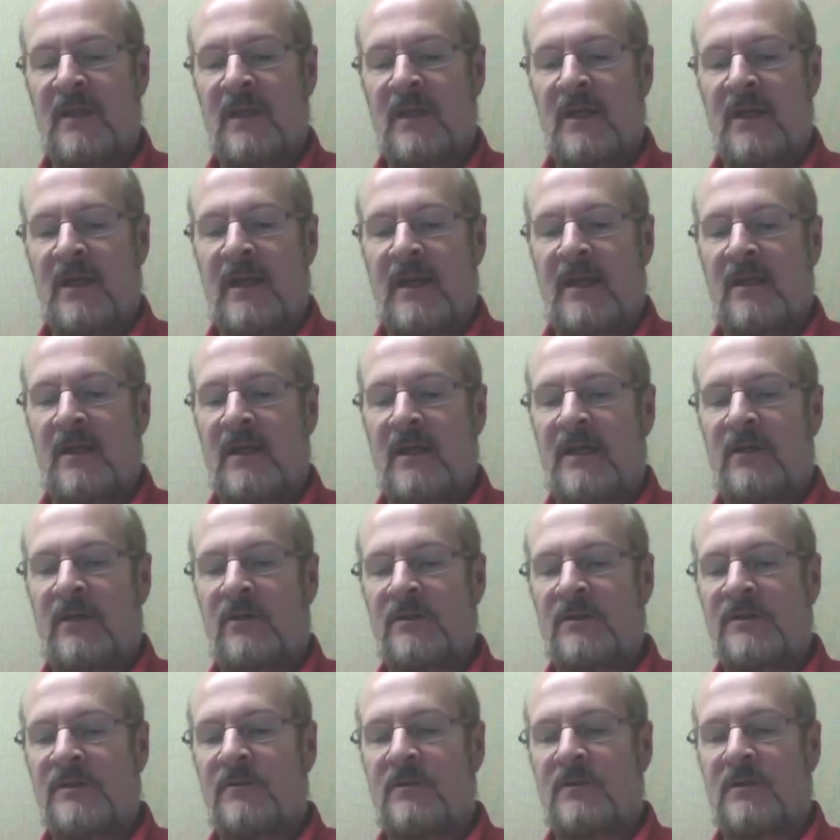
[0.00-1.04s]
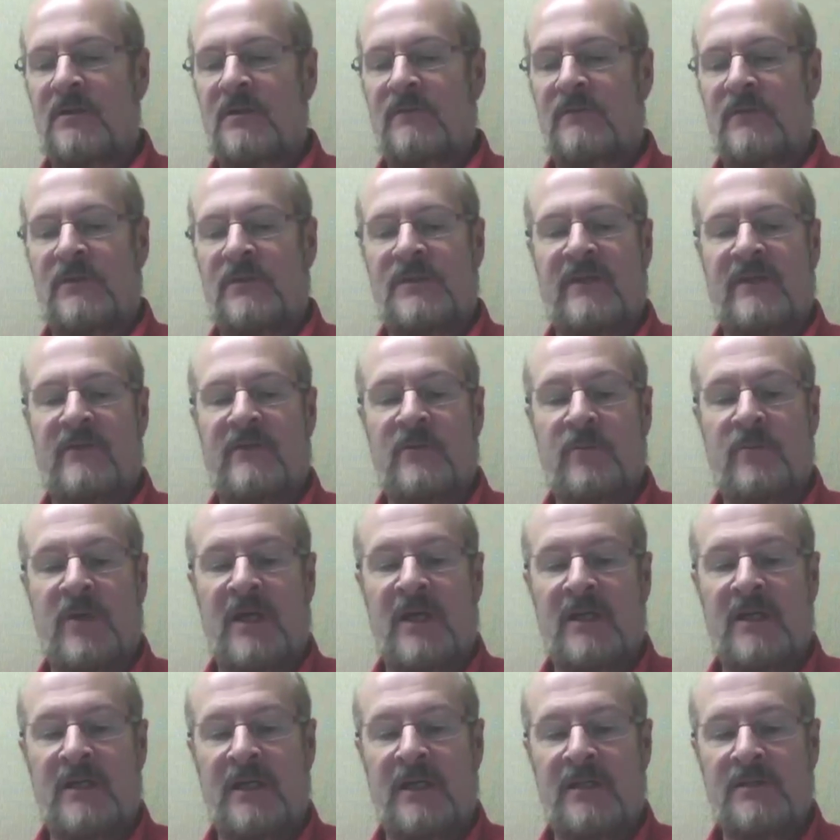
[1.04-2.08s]
And I also deliver seven
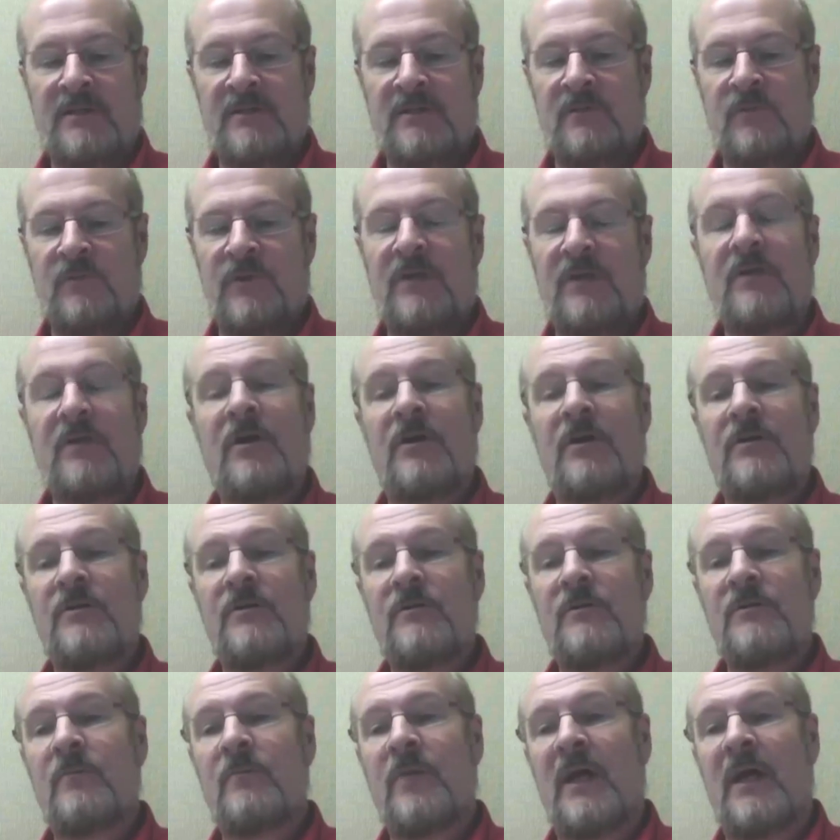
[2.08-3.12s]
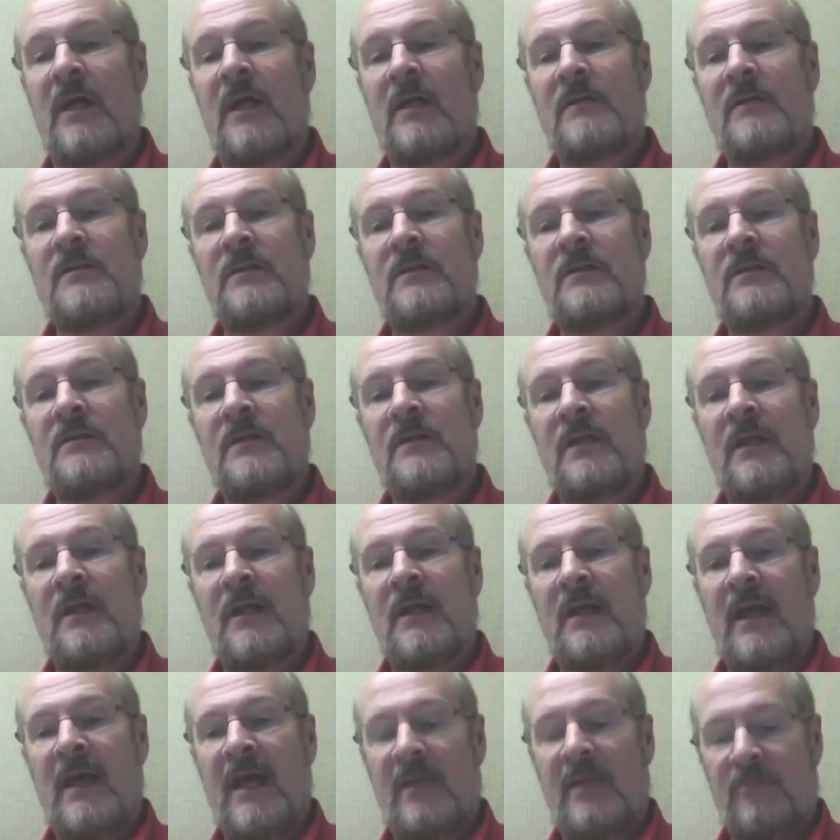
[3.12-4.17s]
podcasts a week on news and politics
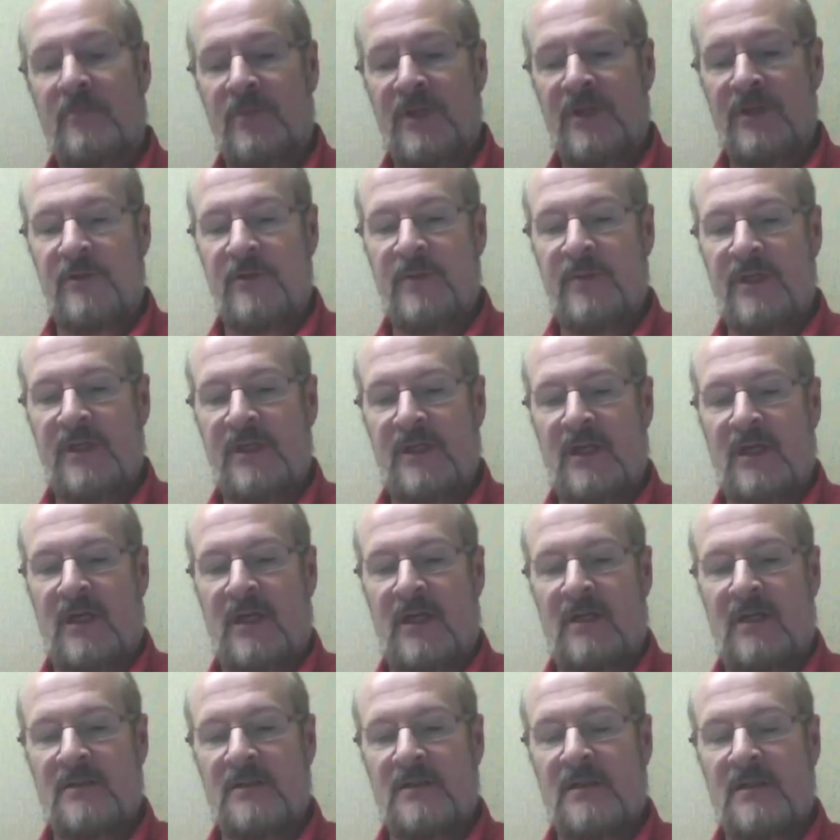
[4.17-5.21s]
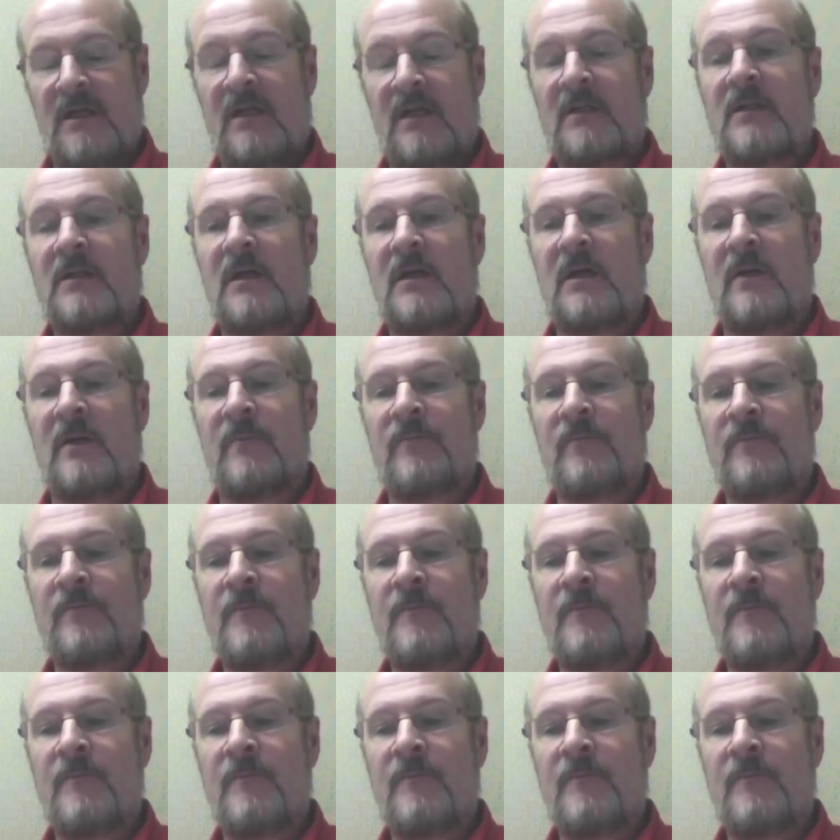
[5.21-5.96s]
at peterbcollins.com.